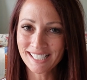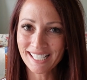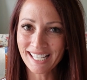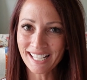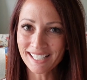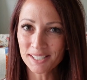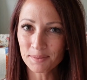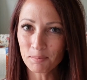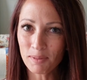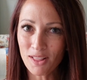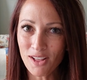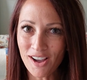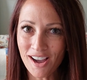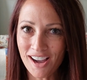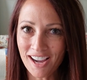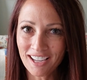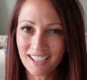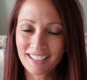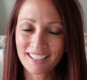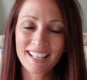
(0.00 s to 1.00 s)
today's
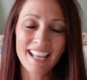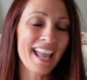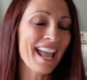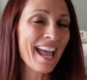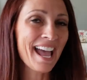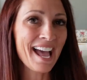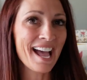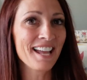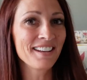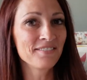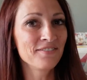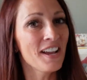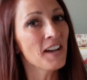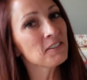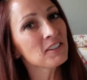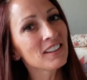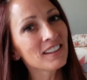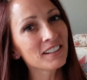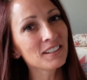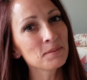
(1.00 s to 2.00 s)
vlog and
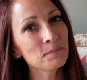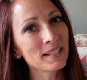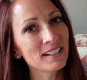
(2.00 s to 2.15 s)
found a little